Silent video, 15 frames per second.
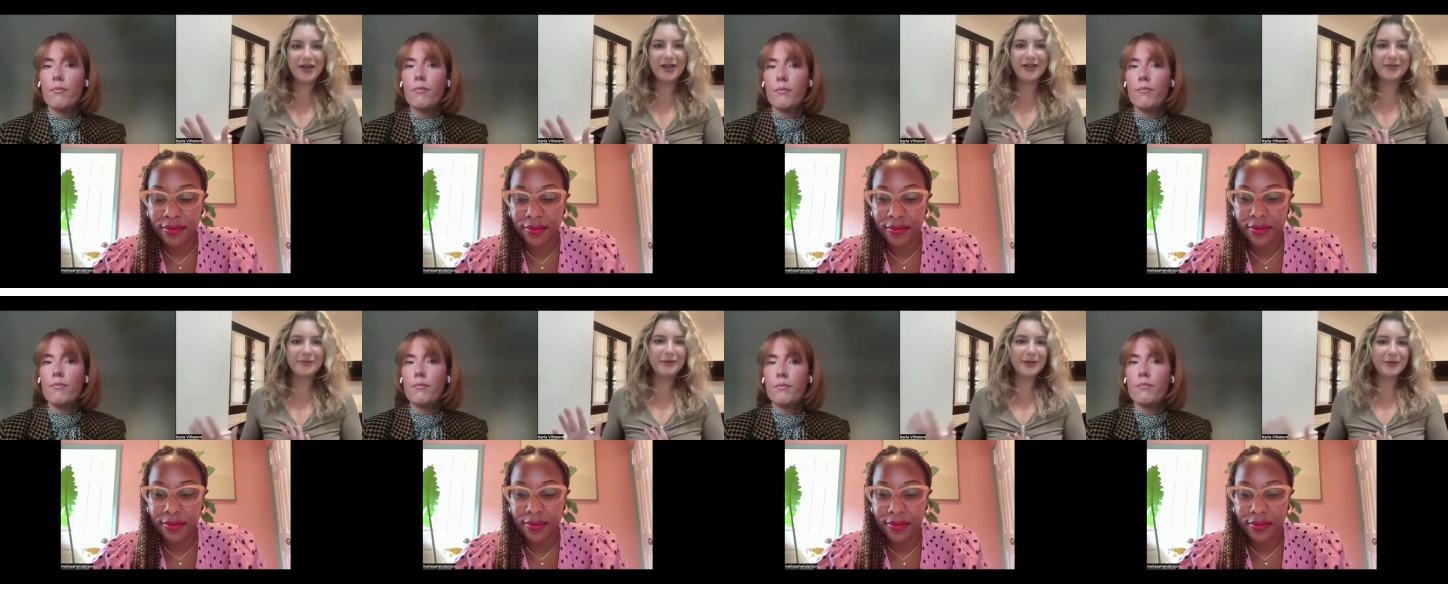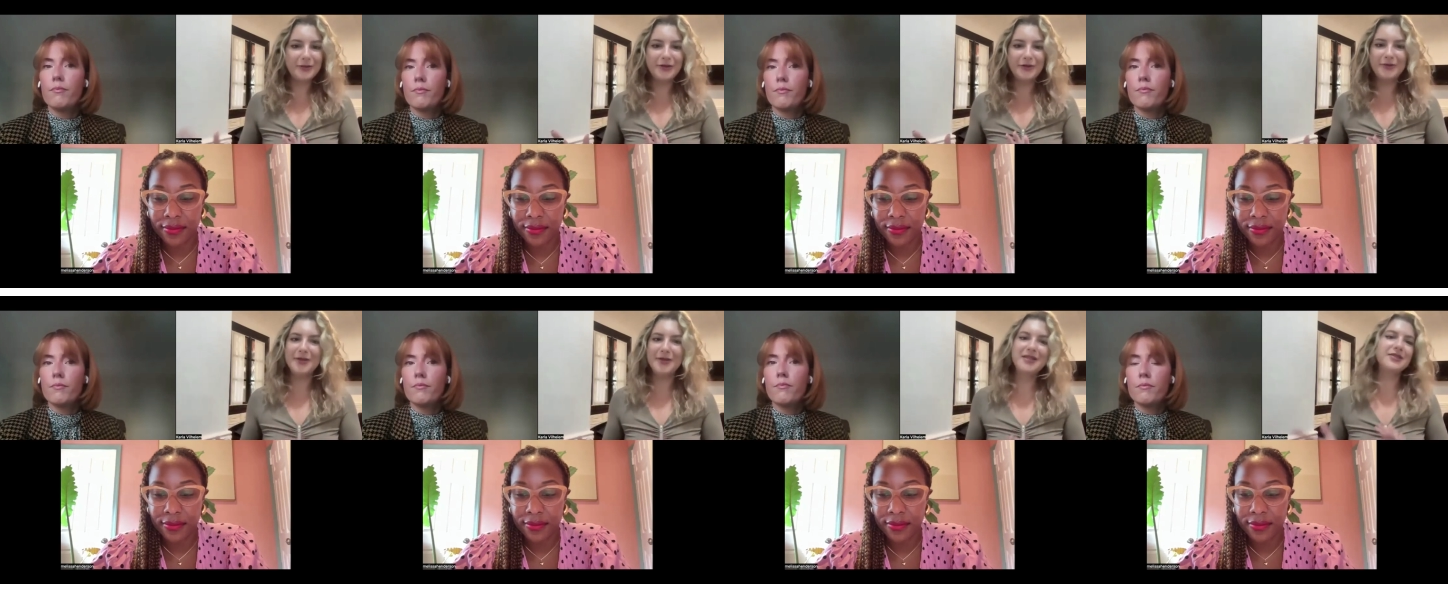Speaker 1: not real
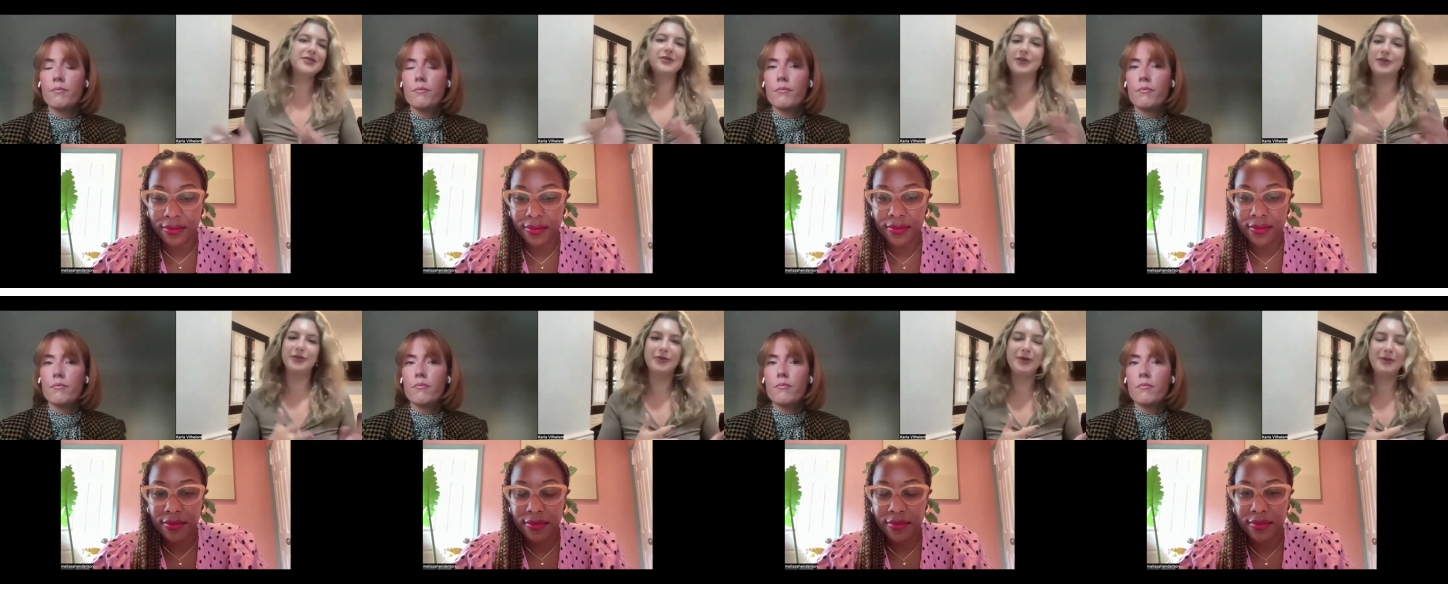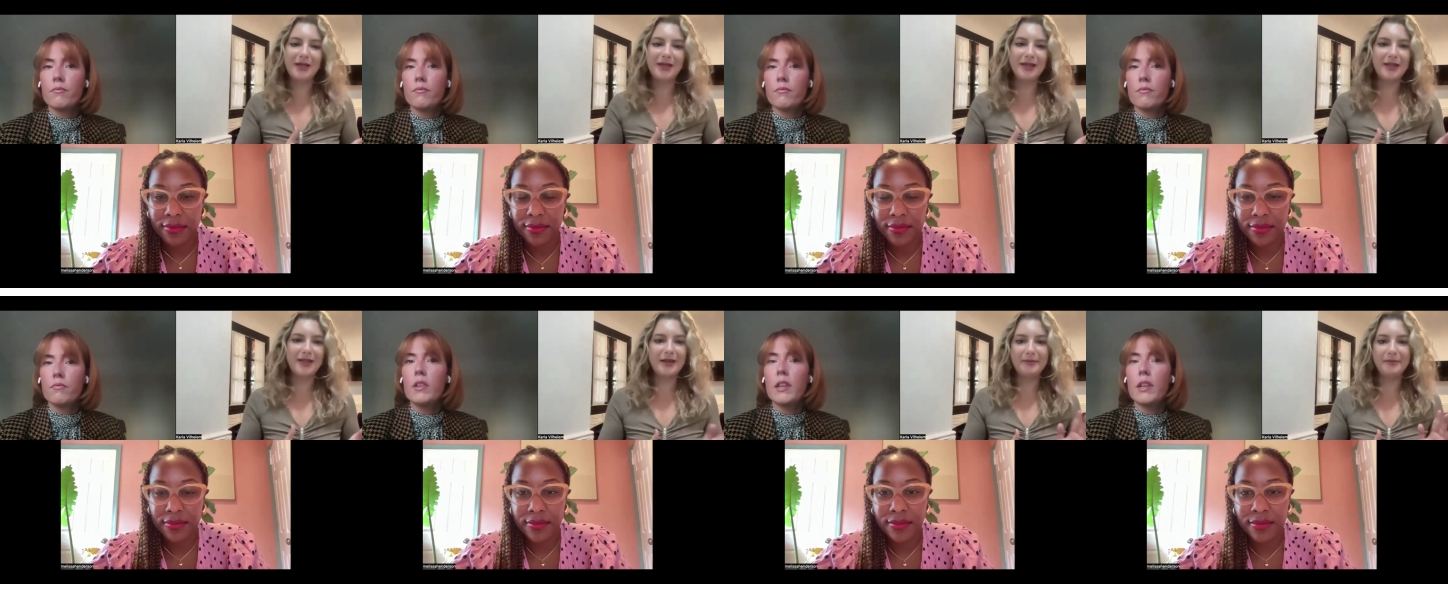humans or do we make
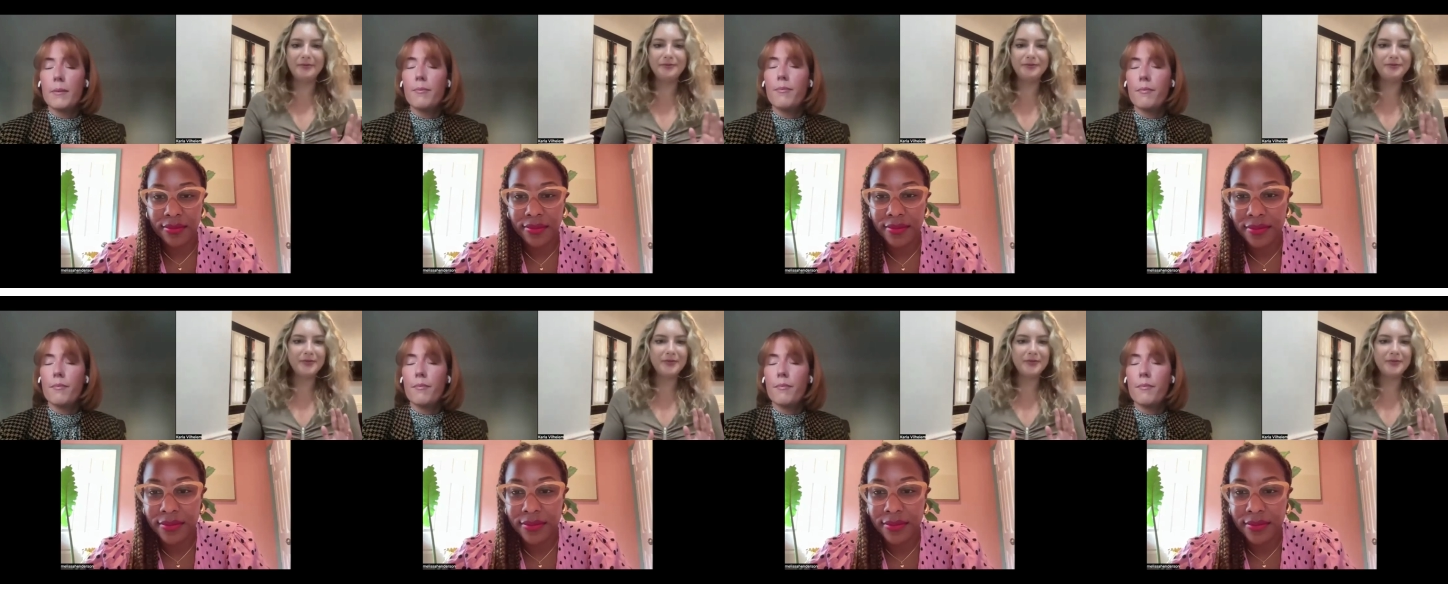them